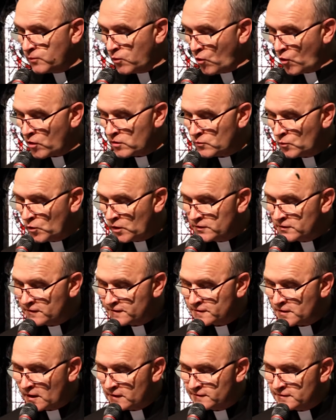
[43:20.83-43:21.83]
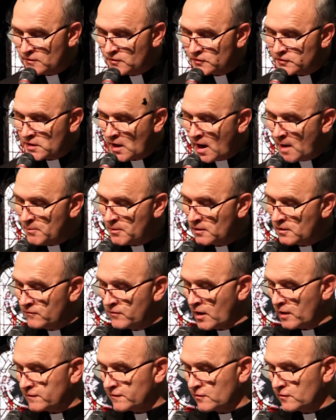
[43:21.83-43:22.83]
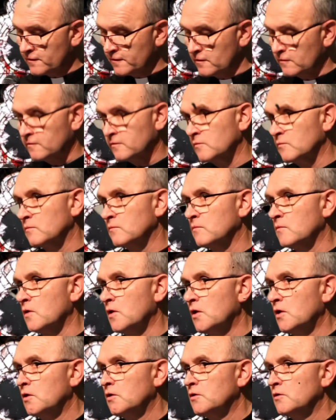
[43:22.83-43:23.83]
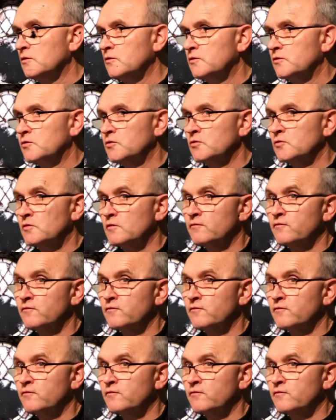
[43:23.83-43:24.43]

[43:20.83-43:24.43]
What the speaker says: "George, you let the board into your house. You